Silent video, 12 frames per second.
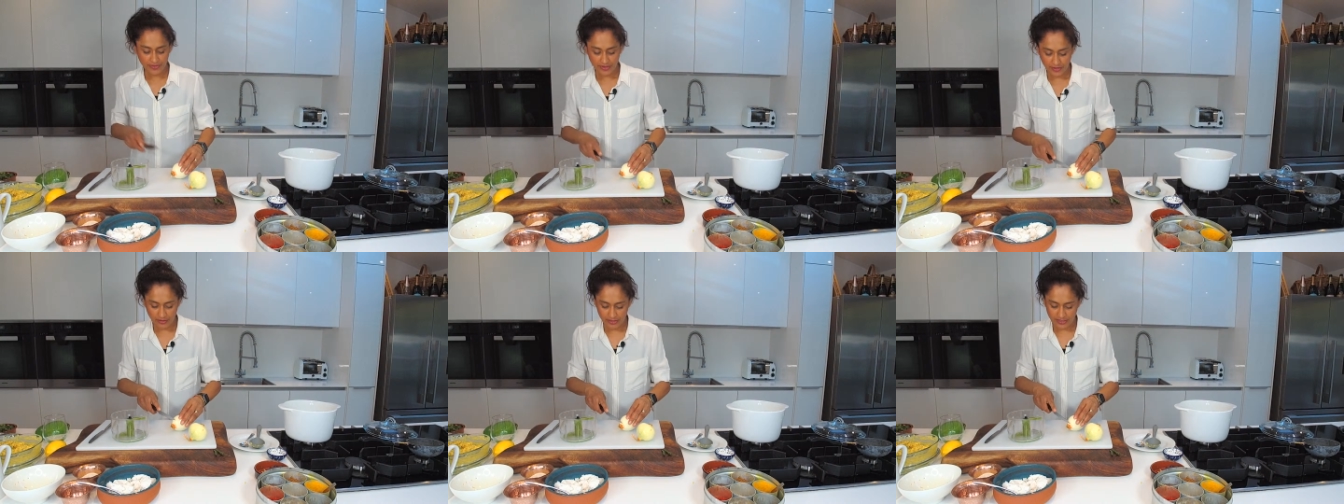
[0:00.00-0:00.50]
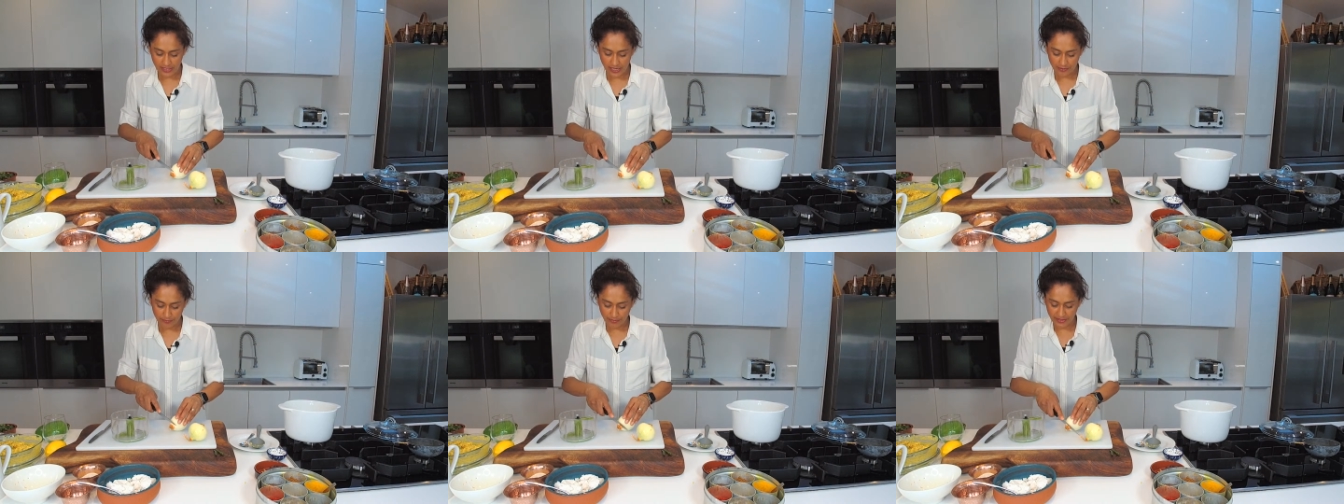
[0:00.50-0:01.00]
nice
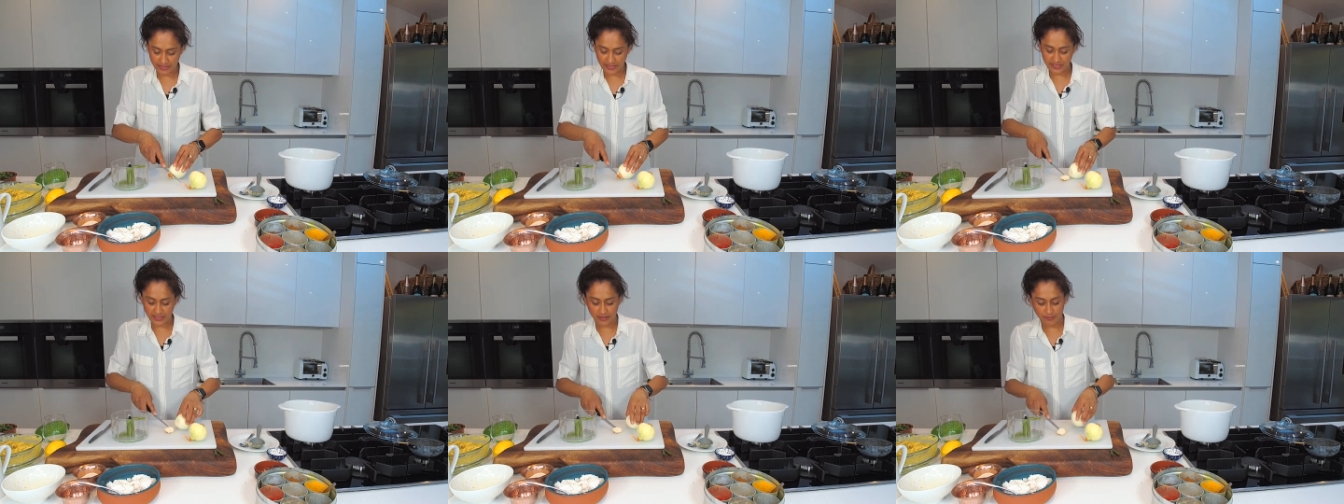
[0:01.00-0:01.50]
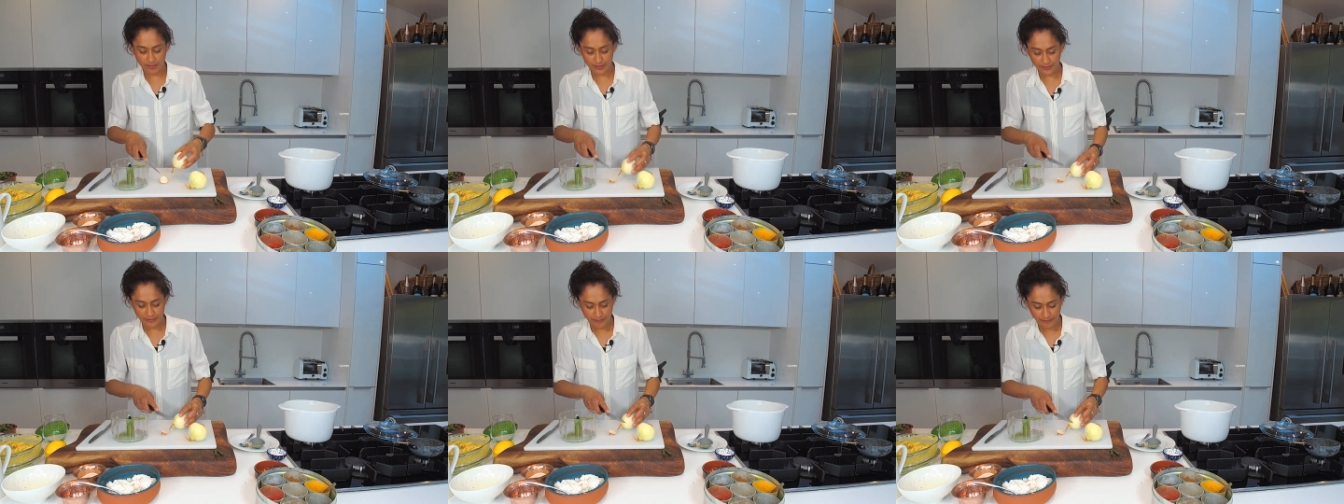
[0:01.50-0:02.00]
and blitzed up.
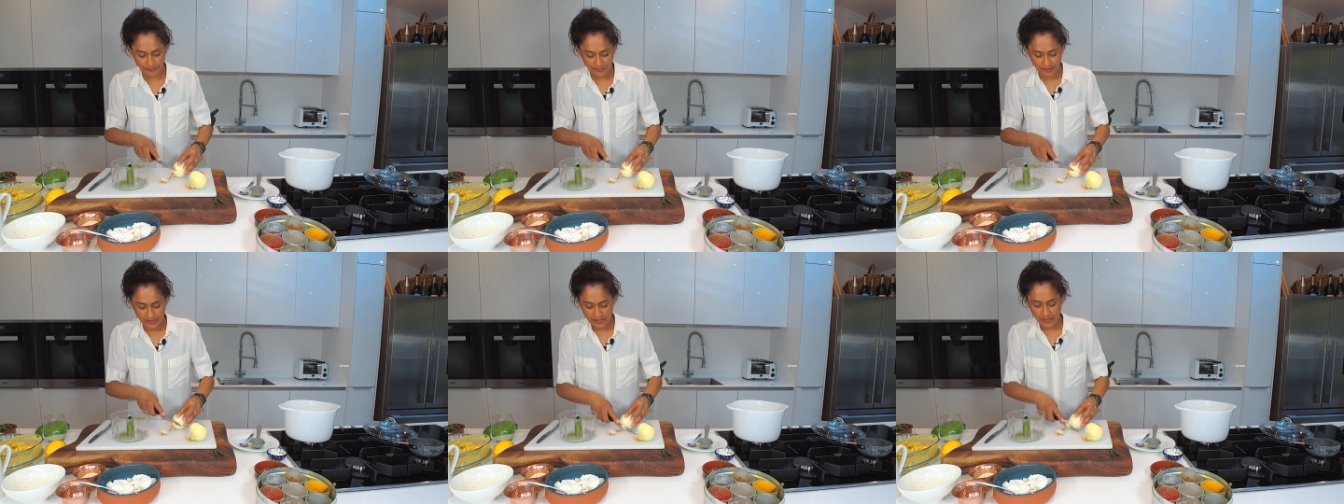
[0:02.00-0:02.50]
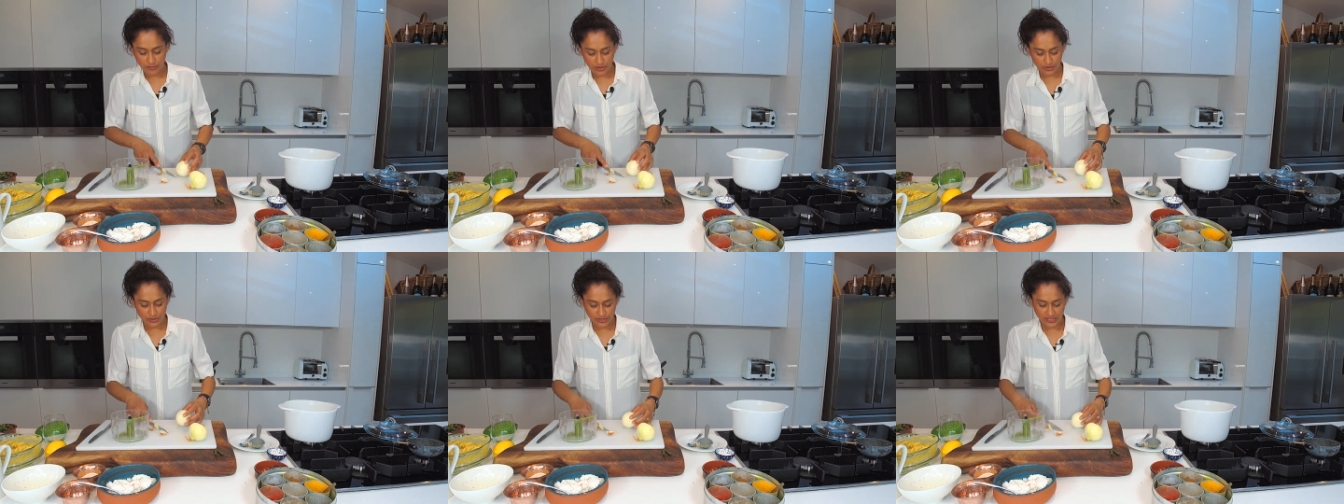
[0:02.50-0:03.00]
Now
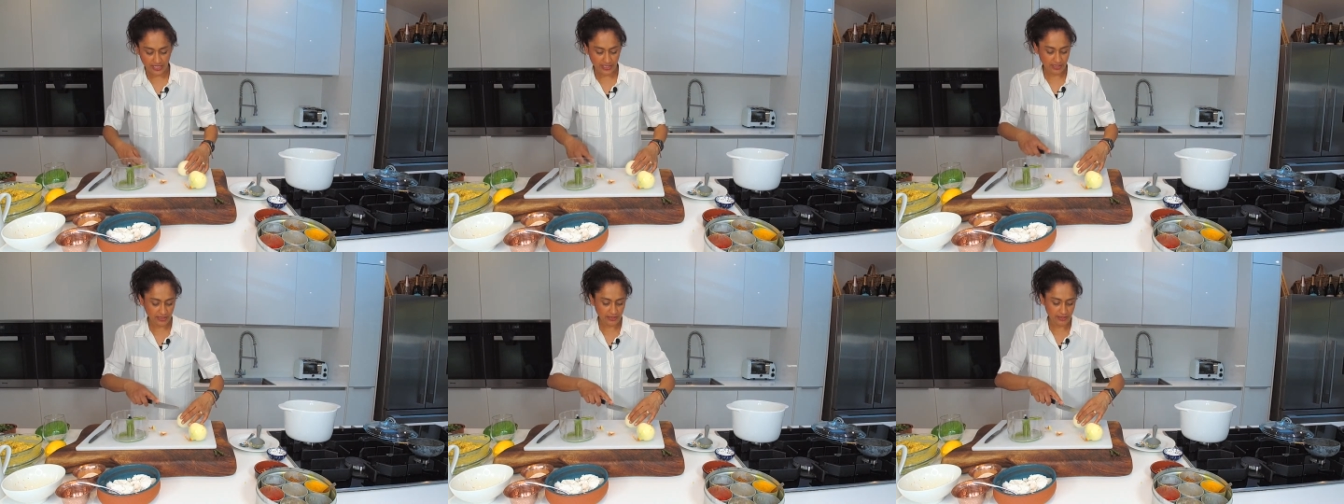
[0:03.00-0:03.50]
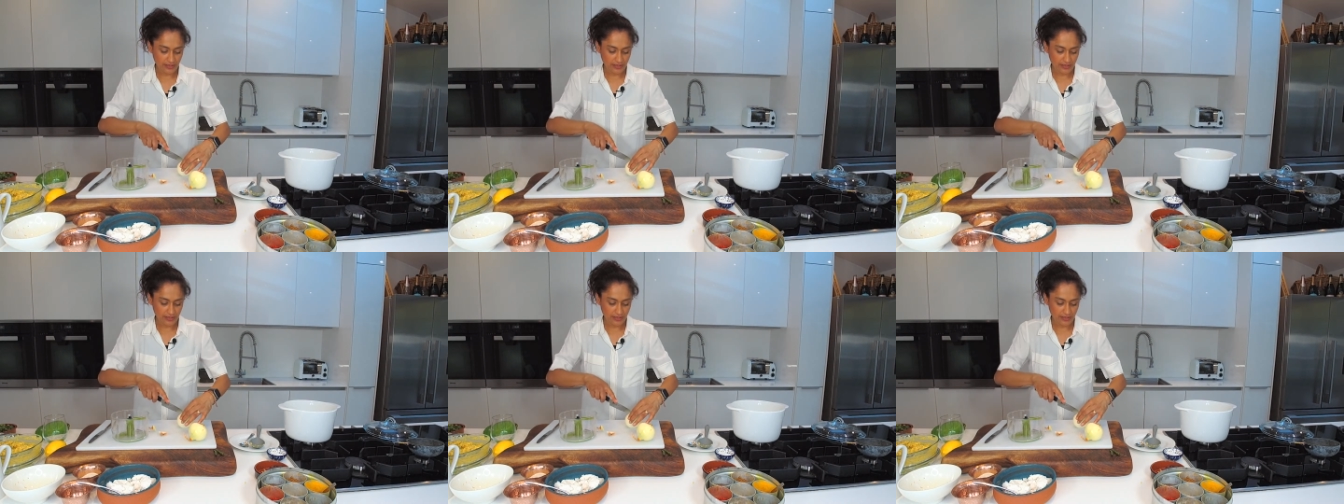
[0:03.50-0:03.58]
I could take